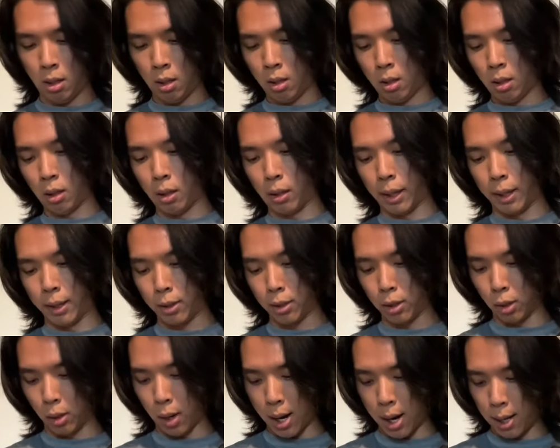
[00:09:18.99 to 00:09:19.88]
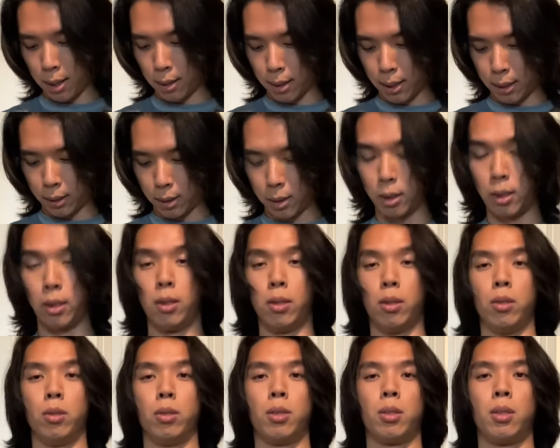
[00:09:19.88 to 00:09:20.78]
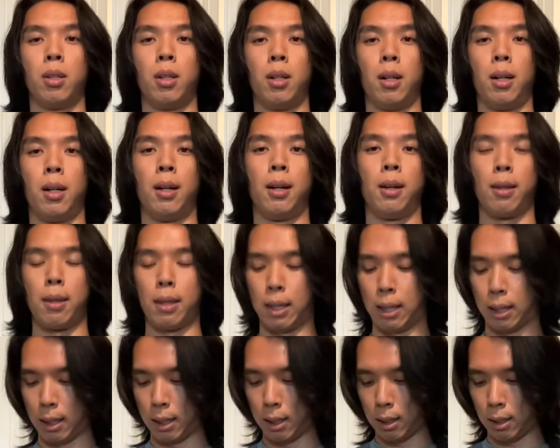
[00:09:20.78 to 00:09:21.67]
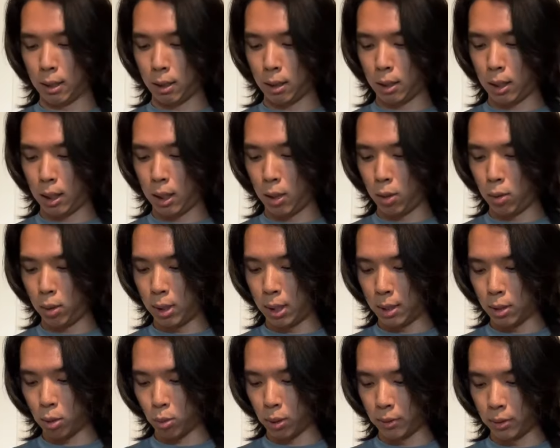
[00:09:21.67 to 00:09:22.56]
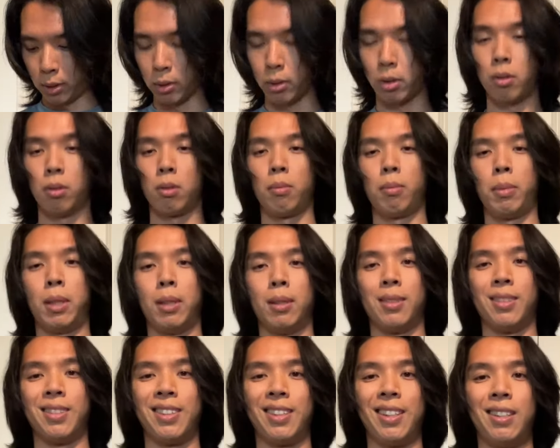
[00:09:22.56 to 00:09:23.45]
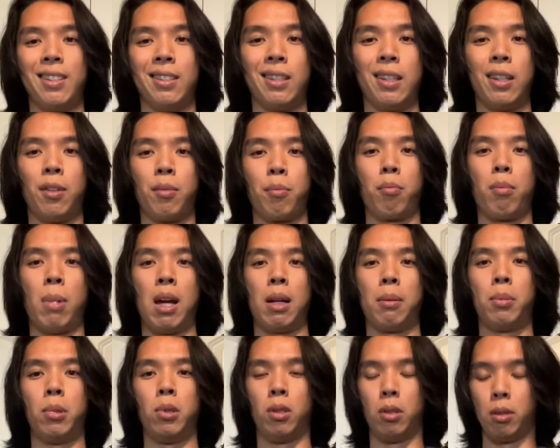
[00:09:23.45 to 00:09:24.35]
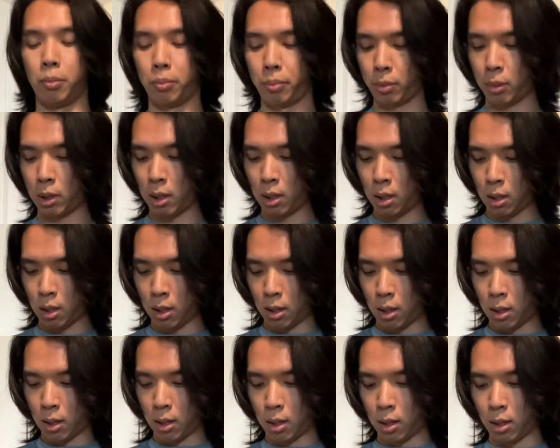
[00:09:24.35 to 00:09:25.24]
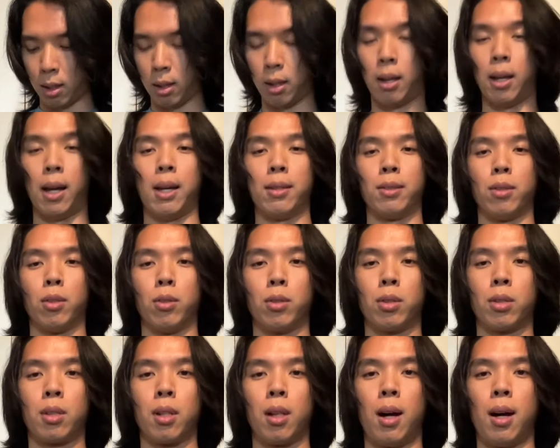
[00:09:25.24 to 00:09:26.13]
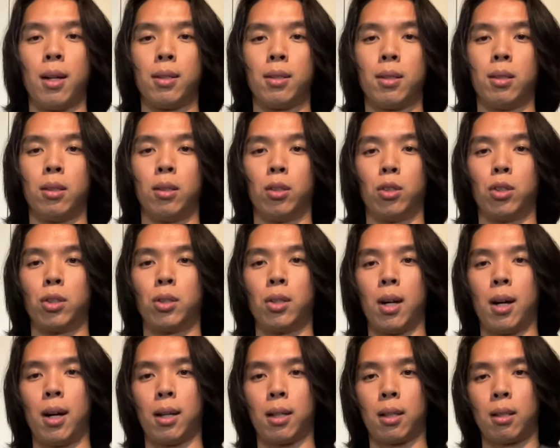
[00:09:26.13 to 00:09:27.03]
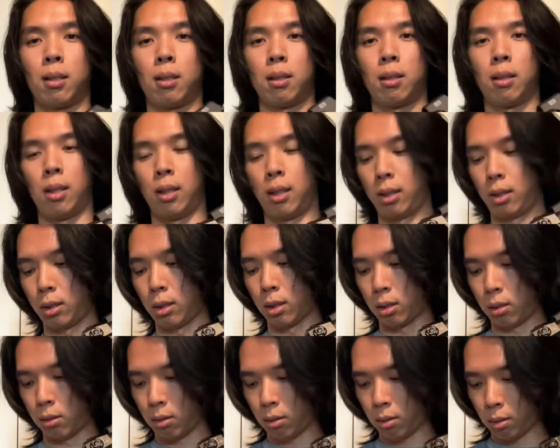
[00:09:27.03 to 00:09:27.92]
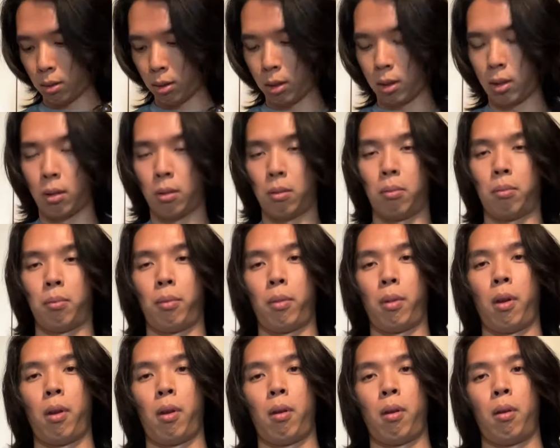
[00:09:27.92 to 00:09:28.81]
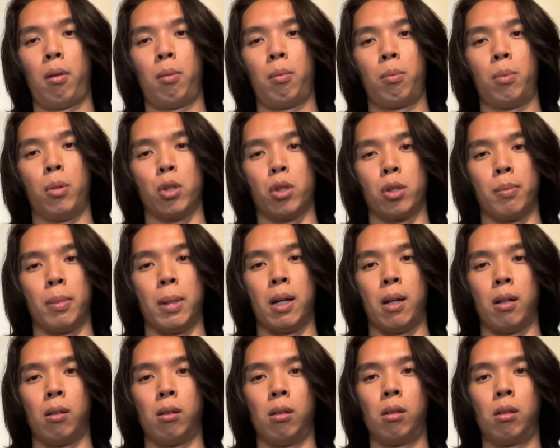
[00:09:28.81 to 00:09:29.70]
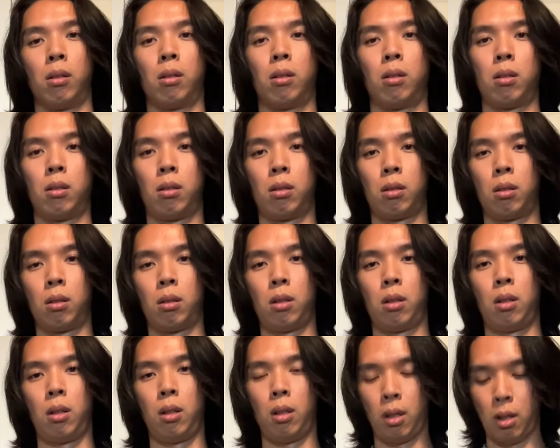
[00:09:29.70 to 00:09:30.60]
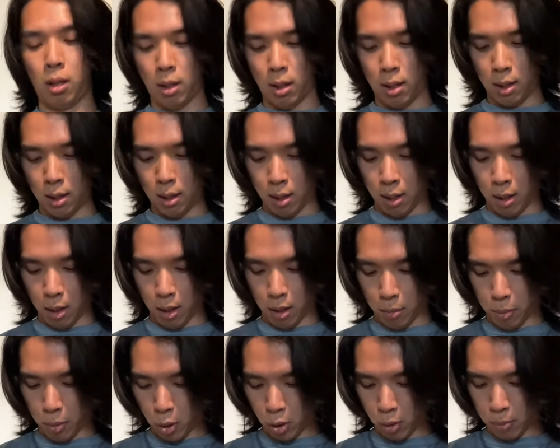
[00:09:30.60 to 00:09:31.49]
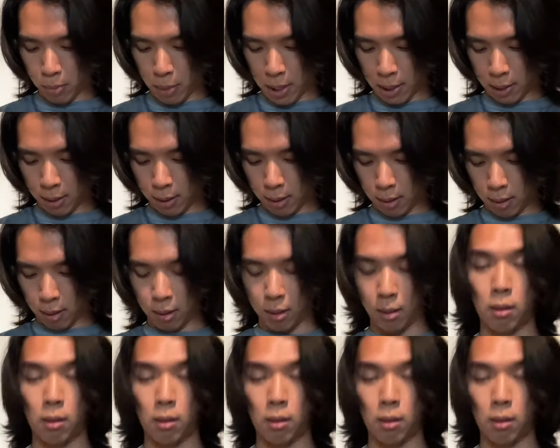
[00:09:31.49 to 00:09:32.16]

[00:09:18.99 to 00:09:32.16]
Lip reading: All right, so I like to use the QD swivels because it's easy. Magpul has those slots in your stock that you can just, you know, push them out and then push them back in.